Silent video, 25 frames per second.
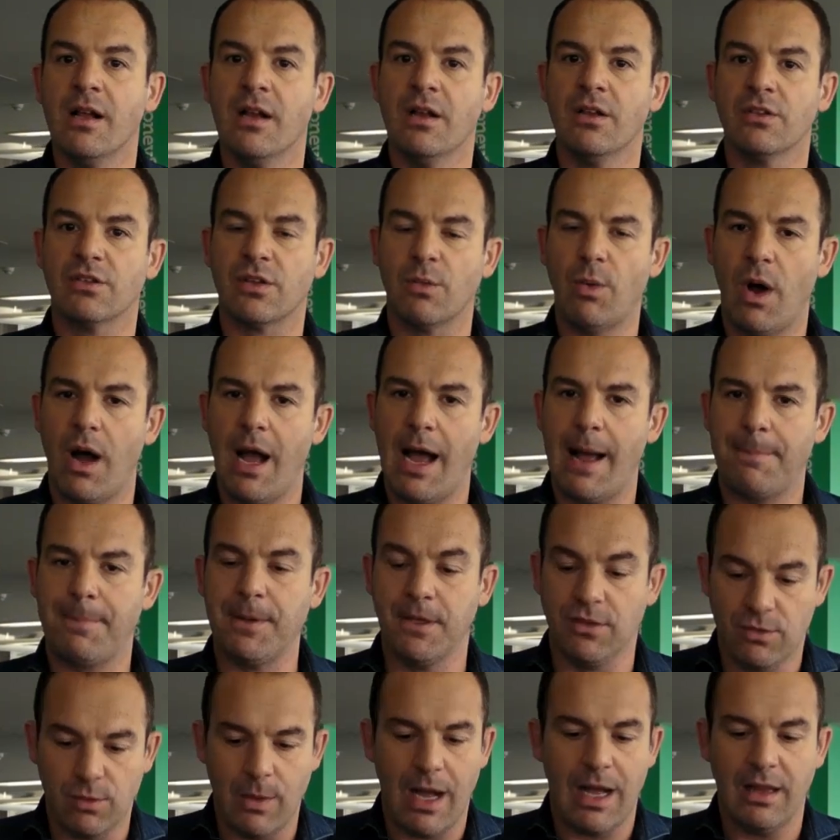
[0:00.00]
So what
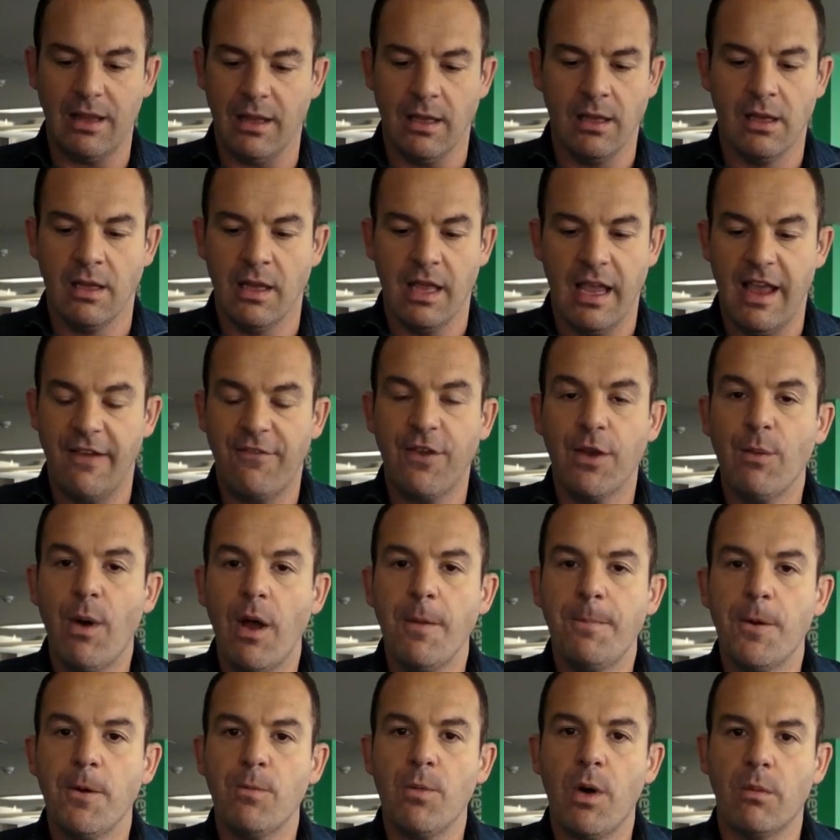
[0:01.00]
happens? Well, if you
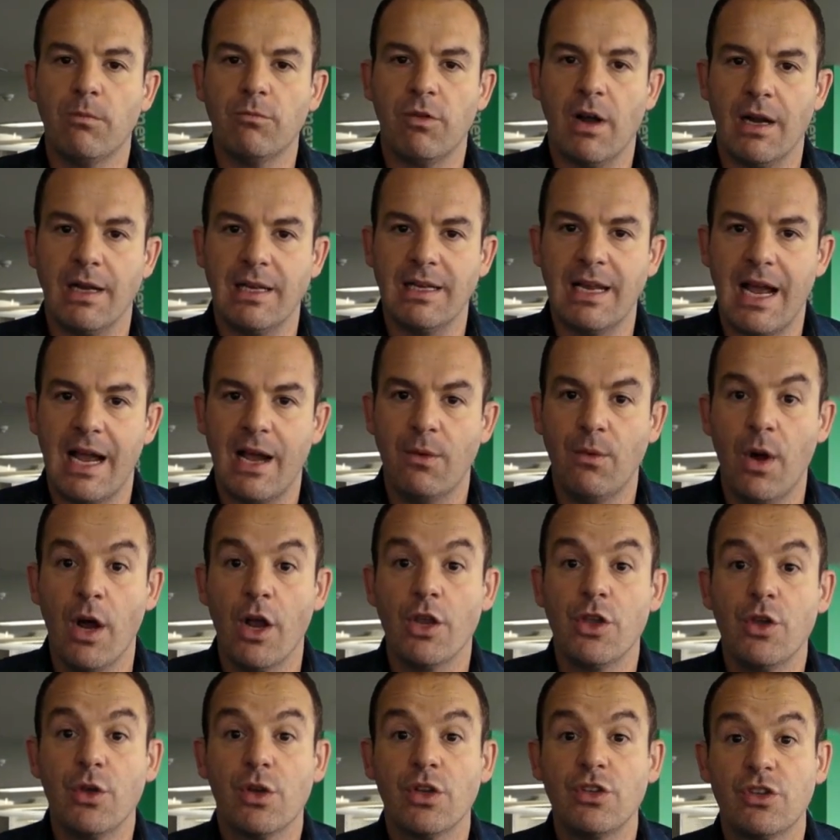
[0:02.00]
open one right now,
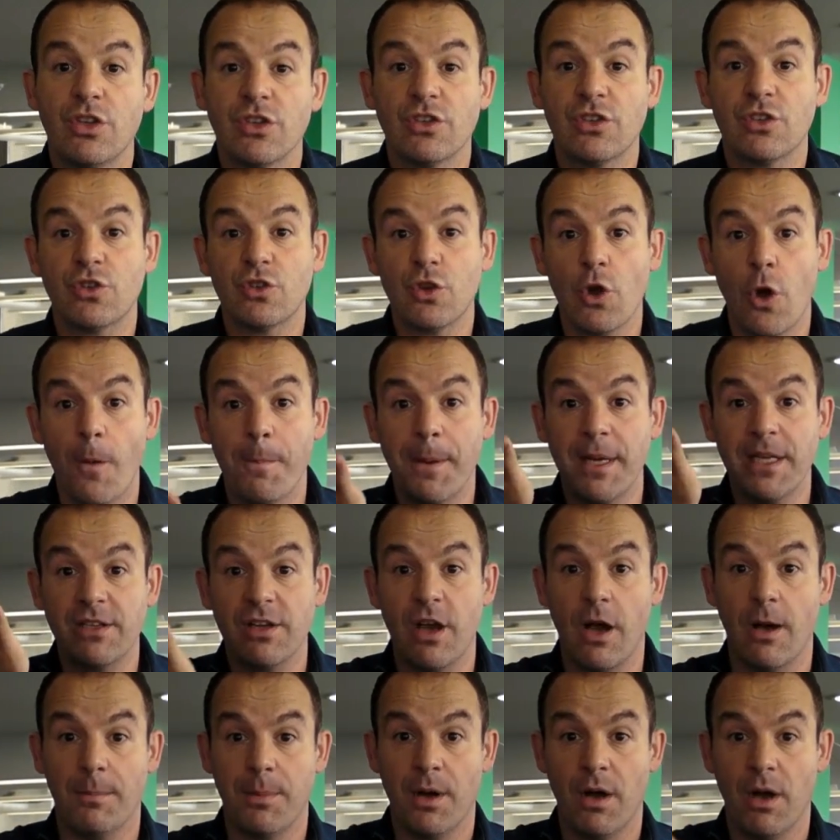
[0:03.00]
you can just top it
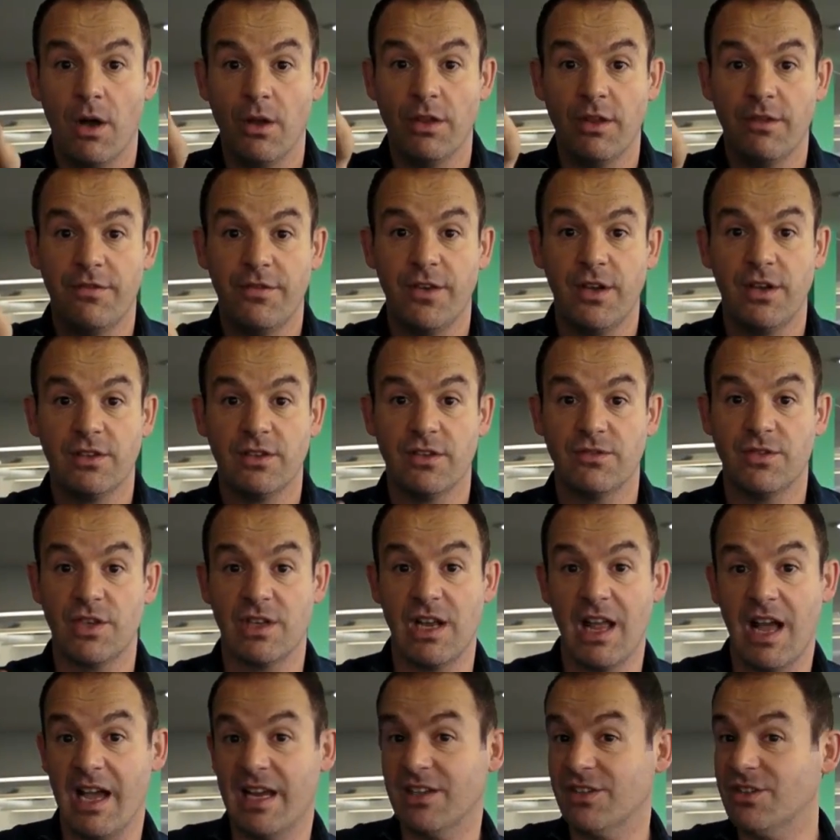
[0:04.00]
up on the 1st of
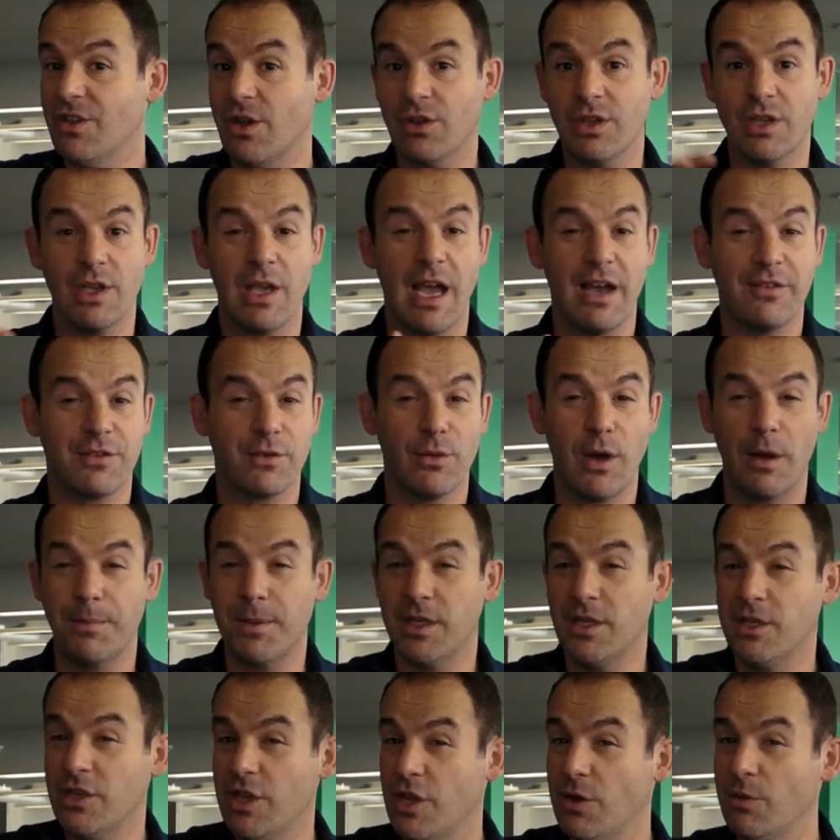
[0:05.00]
July. It's not that you have to open
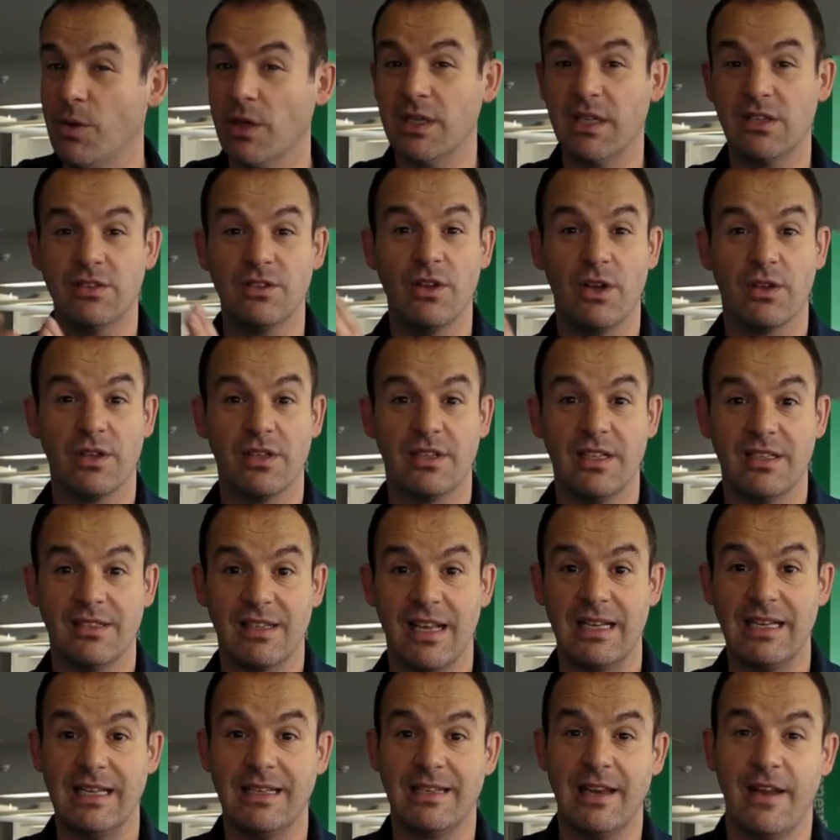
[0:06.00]
a new one, it's not that it's
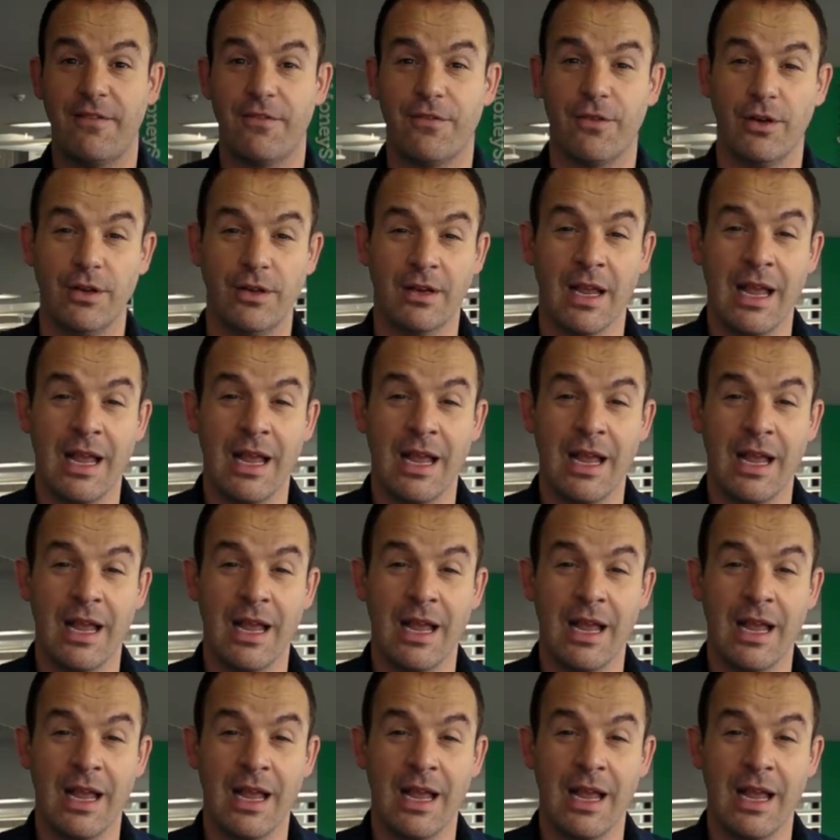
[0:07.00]
any different.